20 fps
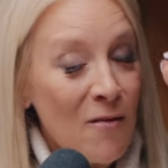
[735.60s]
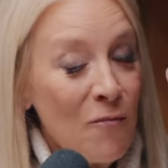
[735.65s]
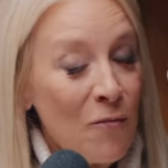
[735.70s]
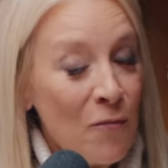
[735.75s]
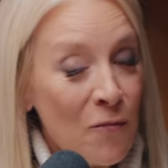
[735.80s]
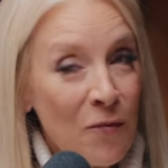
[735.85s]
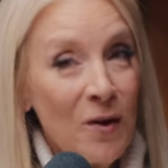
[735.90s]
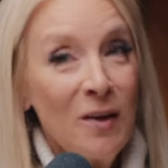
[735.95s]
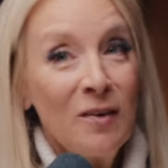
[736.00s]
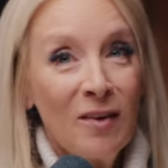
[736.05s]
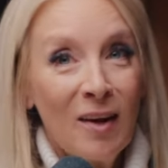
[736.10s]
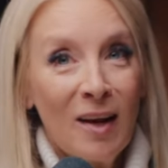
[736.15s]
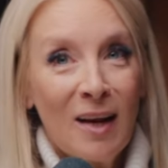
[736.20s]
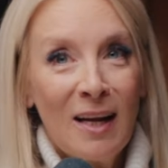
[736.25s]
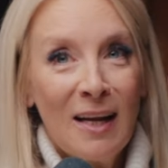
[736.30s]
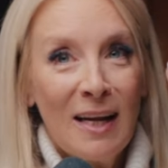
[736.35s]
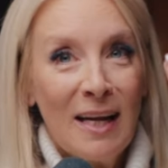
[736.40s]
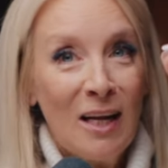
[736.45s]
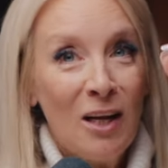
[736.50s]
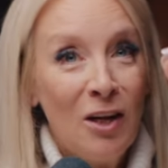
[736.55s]

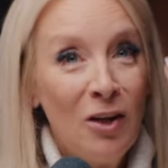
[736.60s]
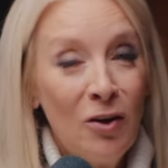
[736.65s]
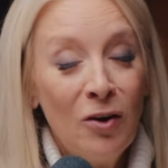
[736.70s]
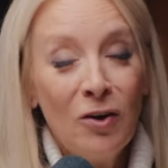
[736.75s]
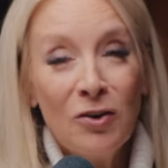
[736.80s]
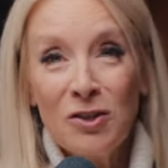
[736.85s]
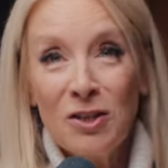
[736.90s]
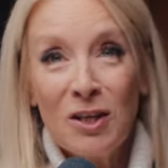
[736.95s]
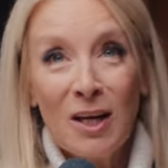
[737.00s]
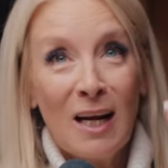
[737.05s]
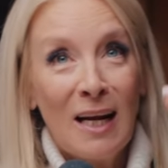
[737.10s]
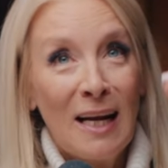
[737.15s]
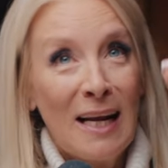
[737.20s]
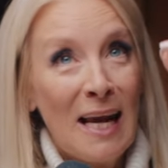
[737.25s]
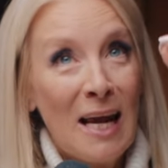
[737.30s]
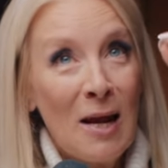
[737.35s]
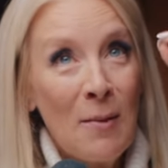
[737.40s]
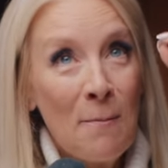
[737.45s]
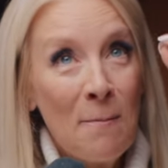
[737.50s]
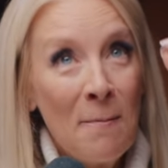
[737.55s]
physically,
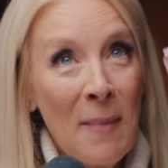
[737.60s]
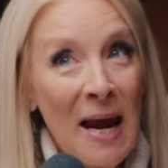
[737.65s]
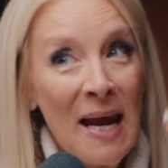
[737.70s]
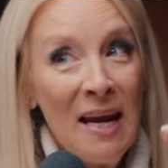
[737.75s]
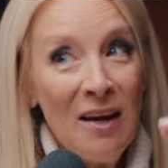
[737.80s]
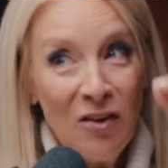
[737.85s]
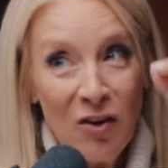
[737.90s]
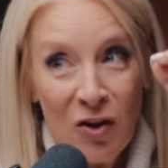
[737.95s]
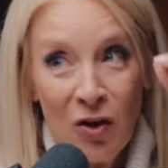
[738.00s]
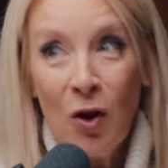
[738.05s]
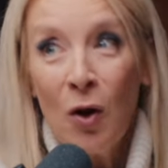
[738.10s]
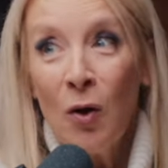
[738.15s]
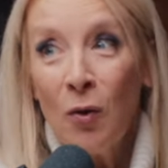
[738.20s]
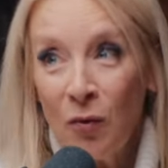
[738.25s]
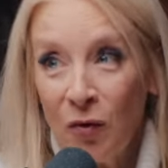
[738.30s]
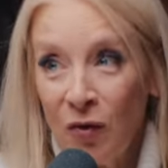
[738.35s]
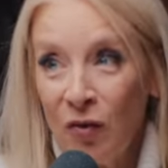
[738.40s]
logically, it made no